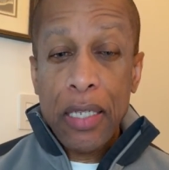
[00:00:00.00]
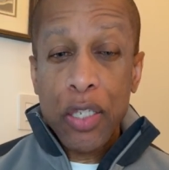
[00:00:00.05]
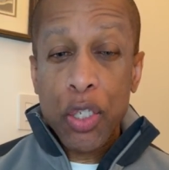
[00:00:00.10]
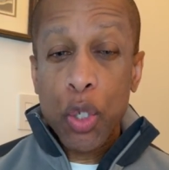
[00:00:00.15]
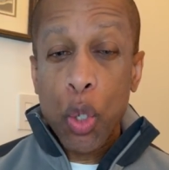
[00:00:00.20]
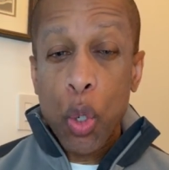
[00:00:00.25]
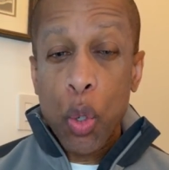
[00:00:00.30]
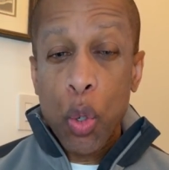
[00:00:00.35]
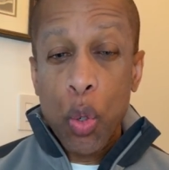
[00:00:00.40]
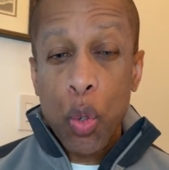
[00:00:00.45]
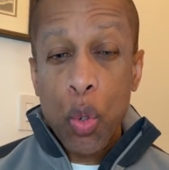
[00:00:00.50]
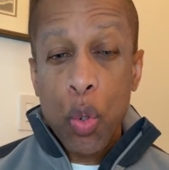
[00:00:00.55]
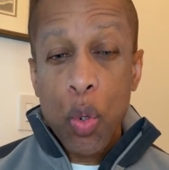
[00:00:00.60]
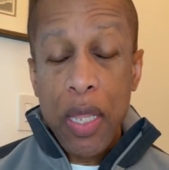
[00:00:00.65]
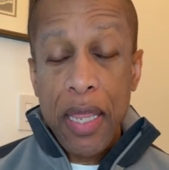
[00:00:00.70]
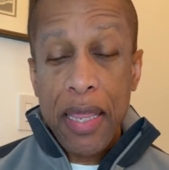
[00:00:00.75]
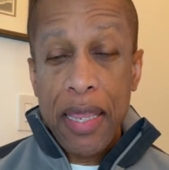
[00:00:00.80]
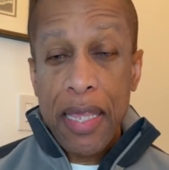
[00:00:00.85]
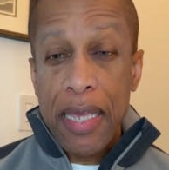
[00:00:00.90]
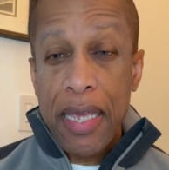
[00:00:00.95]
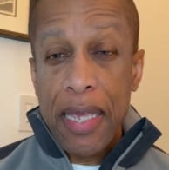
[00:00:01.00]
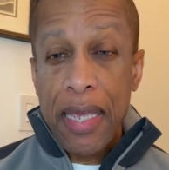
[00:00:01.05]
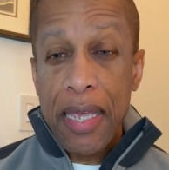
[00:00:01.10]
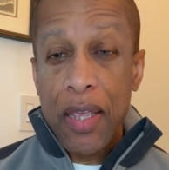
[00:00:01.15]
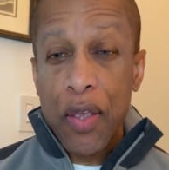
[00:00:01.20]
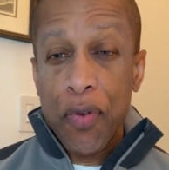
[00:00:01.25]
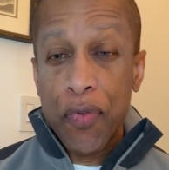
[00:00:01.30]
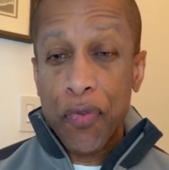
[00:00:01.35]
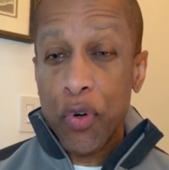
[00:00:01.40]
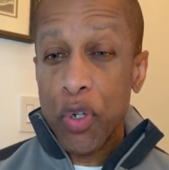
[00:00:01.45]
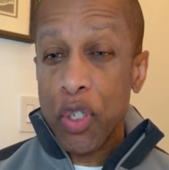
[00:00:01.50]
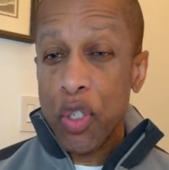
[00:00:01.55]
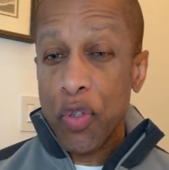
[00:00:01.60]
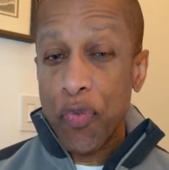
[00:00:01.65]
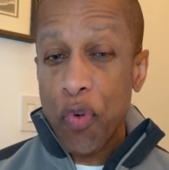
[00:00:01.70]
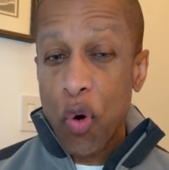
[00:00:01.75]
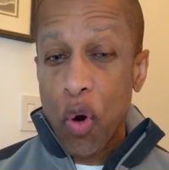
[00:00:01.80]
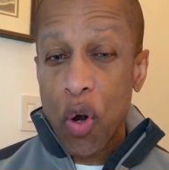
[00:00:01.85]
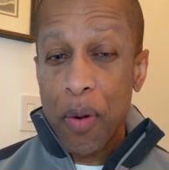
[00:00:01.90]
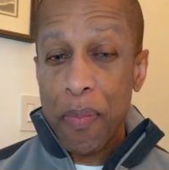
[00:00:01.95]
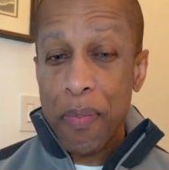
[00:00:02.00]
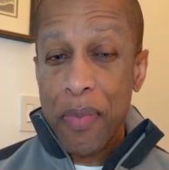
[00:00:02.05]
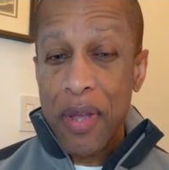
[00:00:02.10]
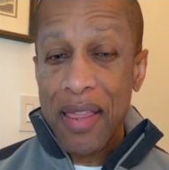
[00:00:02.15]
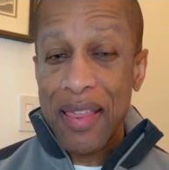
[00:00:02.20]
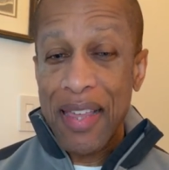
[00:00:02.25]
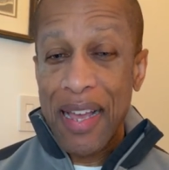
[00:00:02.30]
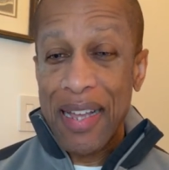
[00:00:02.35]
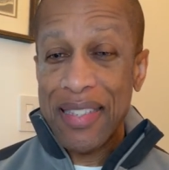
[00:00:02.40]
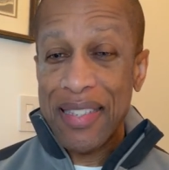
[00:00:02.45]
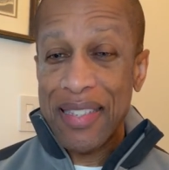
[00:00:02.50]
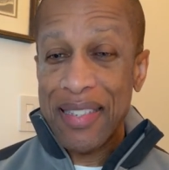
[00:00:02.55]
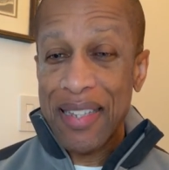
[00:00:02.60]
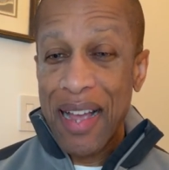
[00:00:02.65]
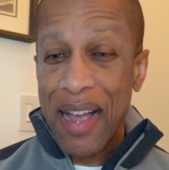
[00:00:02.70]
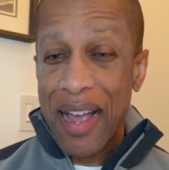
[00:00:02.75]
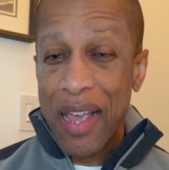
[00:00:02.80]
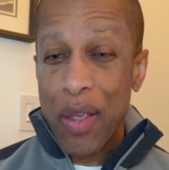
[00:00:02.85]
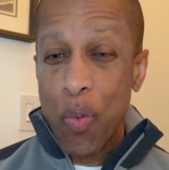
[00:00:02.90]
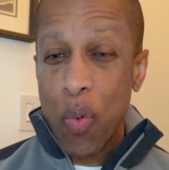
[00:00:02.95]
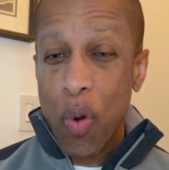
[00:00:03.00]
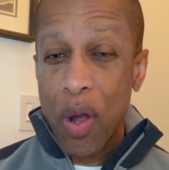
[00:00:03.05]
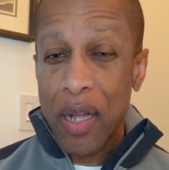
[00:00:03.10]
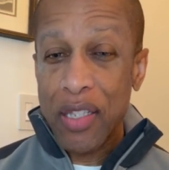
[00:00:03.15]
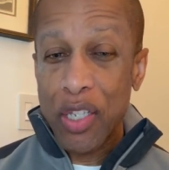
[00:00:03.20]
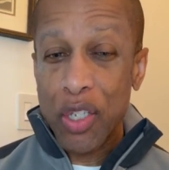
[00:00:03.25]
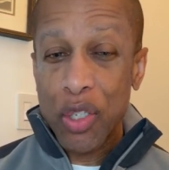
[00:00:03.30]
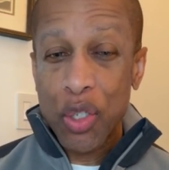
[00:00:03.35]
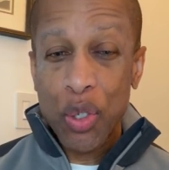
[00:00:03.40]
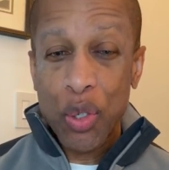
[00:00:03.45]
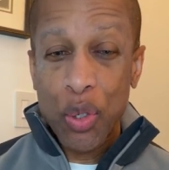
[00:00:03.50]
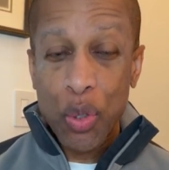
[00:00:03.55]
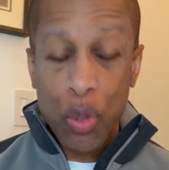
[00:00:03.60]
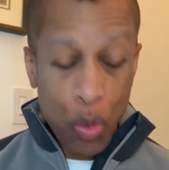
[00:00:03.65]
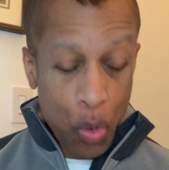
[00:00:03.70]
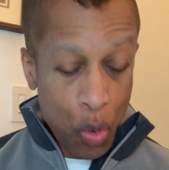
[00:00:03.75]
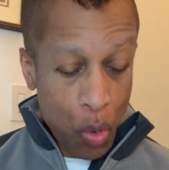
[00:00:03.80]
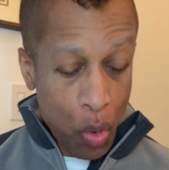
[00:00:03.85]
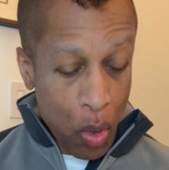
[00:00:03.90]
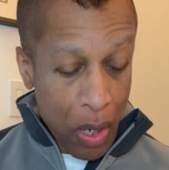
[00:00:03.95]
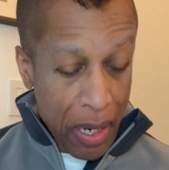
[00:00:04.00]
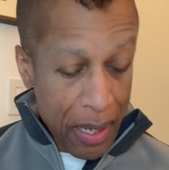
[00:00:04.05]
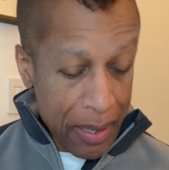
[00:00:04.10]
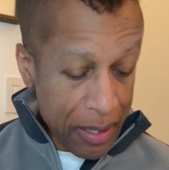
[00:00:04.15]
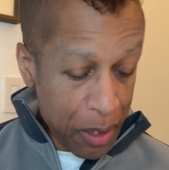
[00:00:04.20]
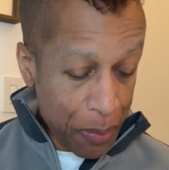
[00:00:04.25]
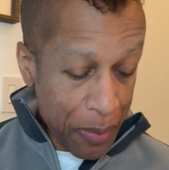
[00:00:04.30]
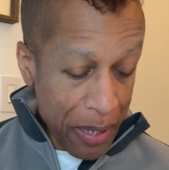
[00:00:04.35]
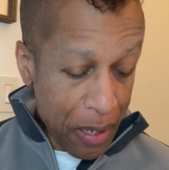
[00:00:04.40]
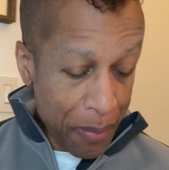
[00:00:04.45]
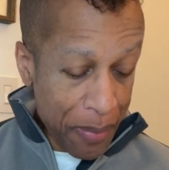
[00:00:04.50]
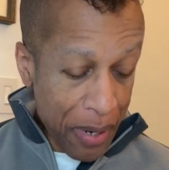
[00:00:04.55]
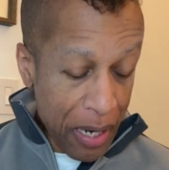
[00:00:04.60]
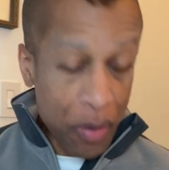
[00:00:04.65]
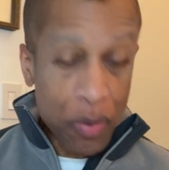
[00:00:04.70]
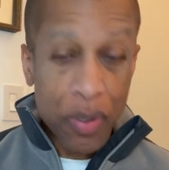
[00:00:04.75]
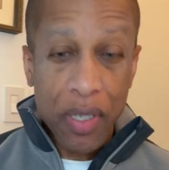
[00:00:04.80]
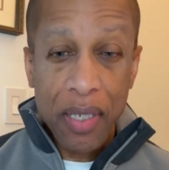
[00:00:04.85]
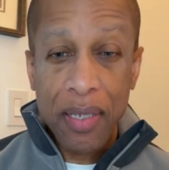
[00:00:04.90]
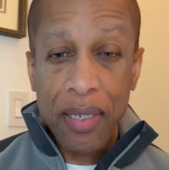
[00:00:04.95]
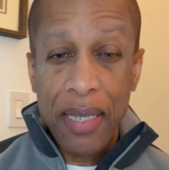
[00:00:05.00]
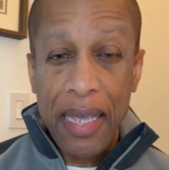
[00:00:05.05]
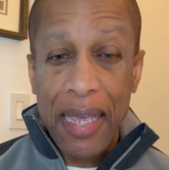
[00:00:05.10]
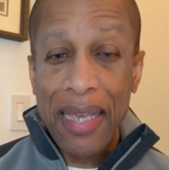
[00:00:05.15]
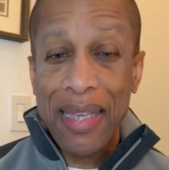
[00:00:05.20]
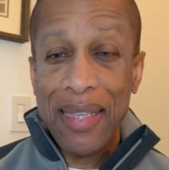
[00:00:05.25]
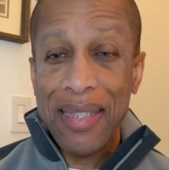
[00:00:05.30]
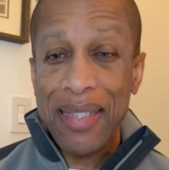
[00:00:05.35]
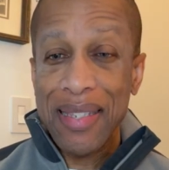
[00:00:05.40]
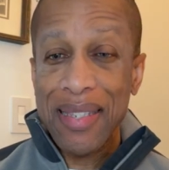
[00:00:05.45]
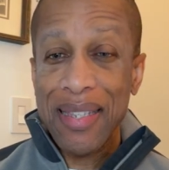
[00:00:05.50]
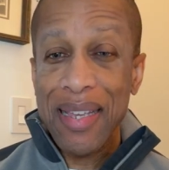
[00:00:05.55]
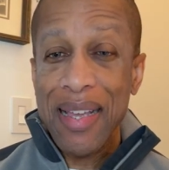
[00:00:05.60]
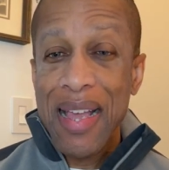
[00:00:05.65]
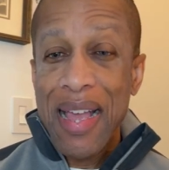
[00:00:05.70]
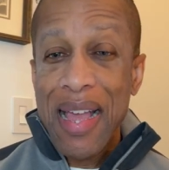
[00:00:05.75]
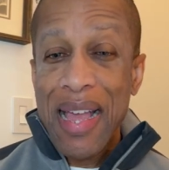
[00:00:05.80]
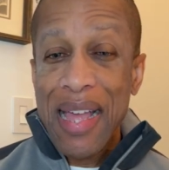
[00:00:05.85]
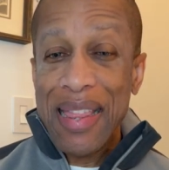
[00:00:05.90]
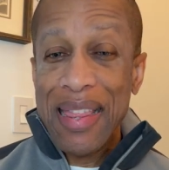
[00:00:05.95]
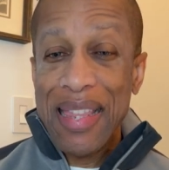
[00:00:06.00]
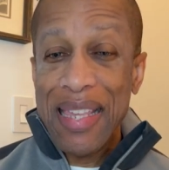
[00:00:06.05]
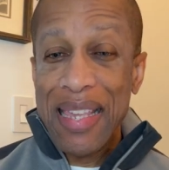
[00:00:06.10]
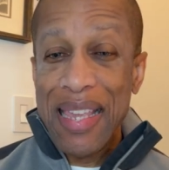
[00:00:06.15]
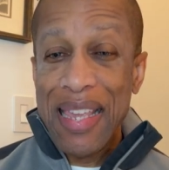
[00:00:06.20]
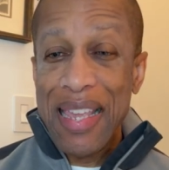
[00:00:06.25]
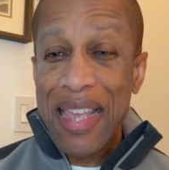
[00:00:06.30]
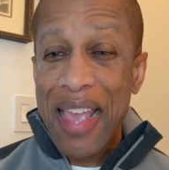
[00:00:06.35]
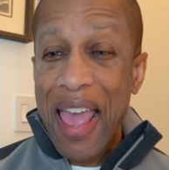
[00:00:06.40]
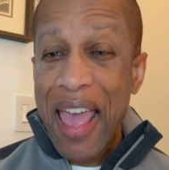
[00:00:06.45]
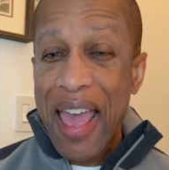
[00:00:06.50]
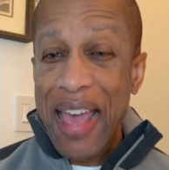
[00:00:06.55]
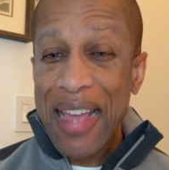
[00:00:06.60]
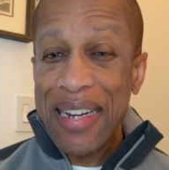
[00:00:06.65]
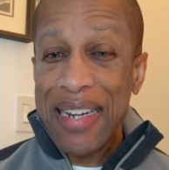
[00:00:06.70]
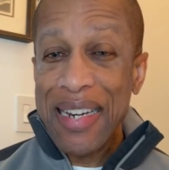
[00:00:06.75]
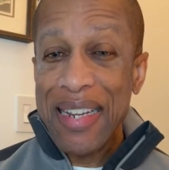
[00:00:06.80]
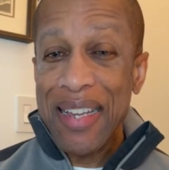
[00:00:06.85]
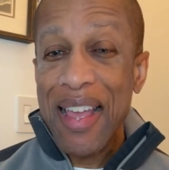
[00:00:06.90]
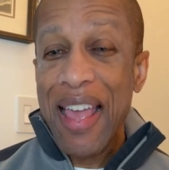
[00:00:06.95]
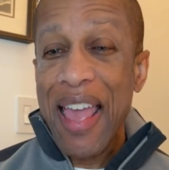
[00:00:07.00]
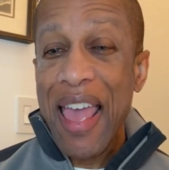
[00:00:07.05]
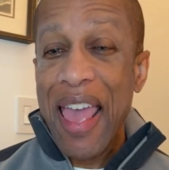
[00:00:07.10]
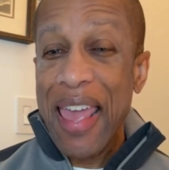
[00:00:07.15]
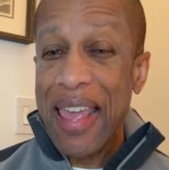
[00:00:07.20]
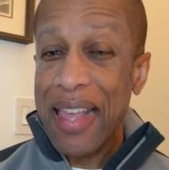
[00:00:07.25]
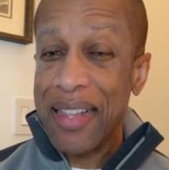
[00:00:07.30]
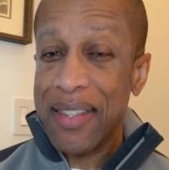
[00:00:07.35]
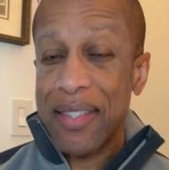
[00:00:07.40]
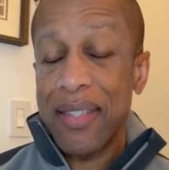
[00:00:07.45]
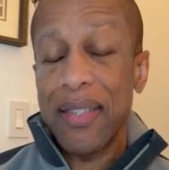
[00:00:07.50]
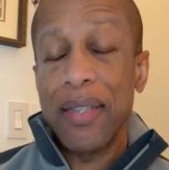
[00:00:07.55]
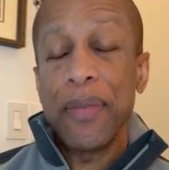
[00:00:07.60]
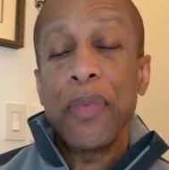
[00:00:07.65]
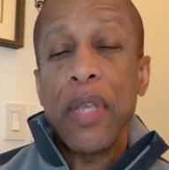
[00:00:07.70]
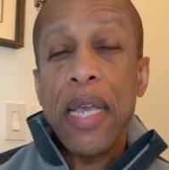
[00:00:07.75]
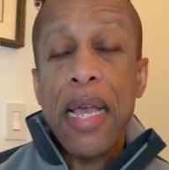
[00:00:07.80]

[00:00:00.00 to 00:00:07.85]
So the first form that I want to speak about is the N8.